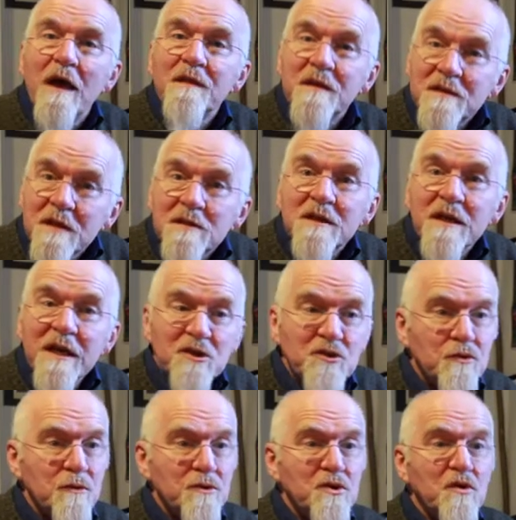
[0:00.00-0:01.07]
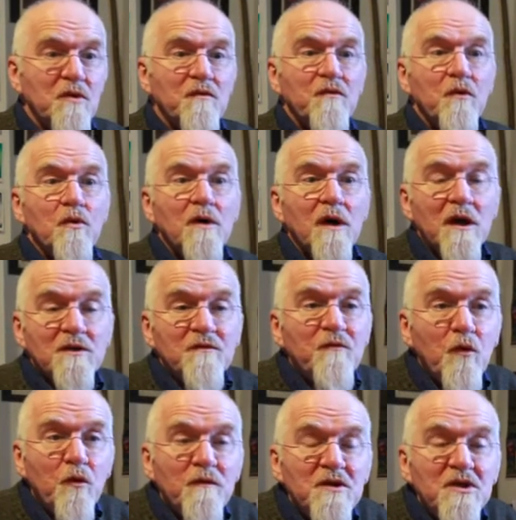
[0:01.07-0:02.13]
And this is the astrological forecast
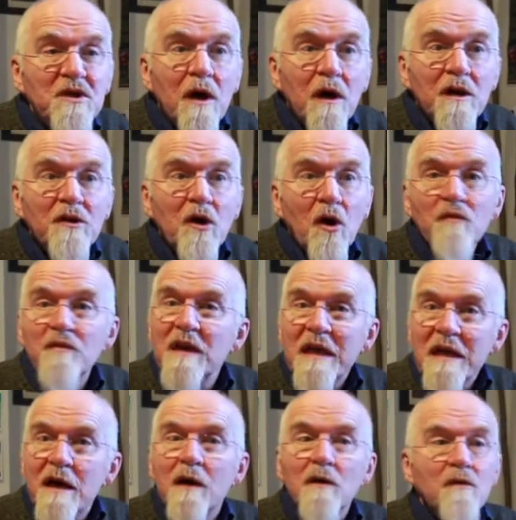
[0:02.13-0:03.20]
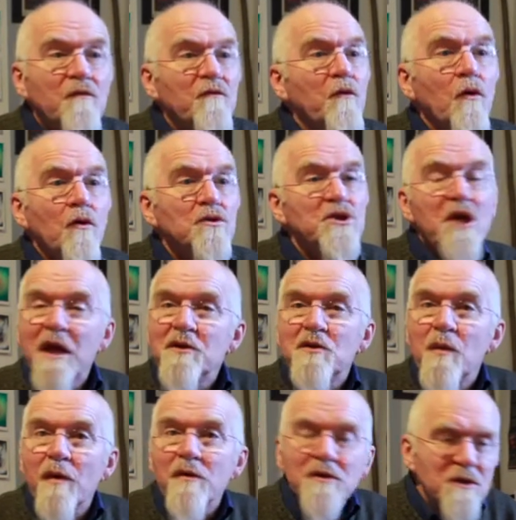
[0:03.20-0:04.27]
for the sign of Leo for
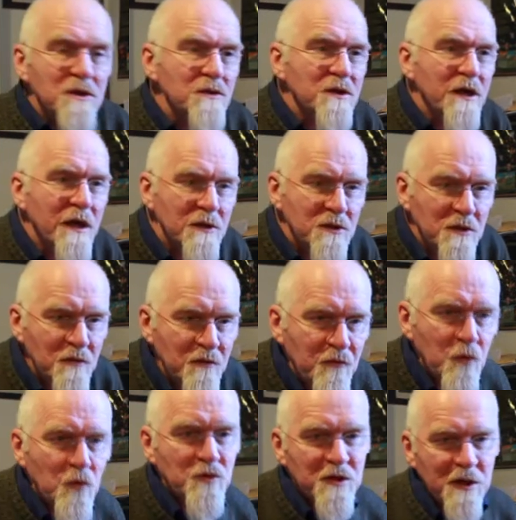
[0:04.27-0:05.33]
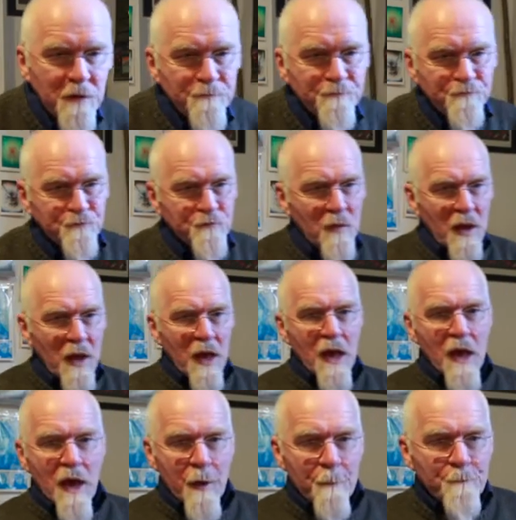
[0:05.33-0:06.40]
January 2014.
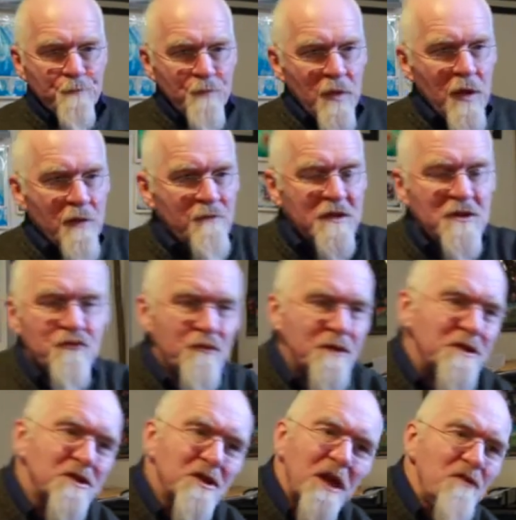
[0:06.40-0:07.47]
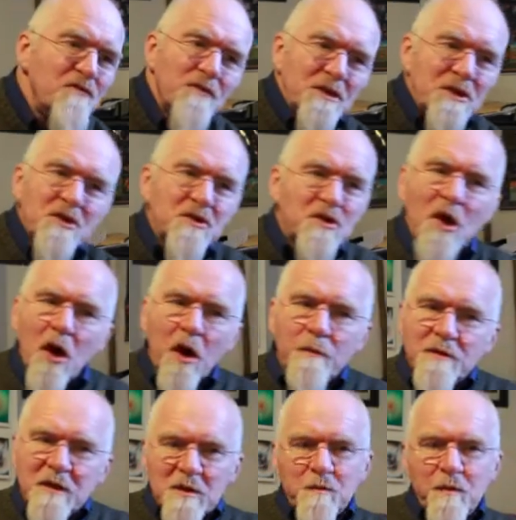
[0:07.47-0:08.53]
In recent
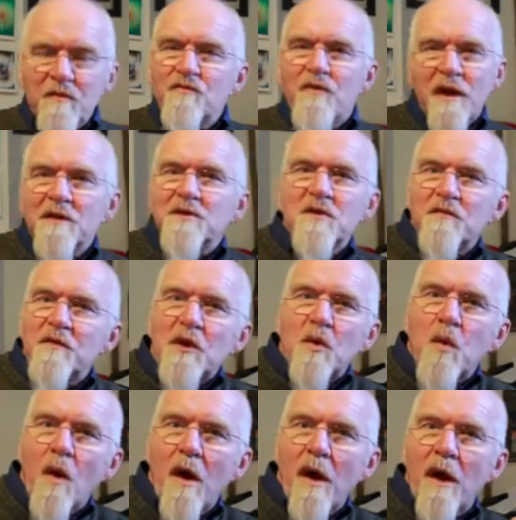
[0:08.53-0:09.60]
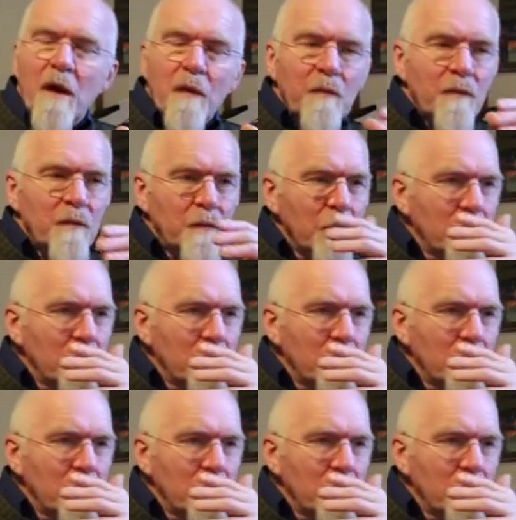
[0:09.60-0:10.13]
times, it's been relatively quiet.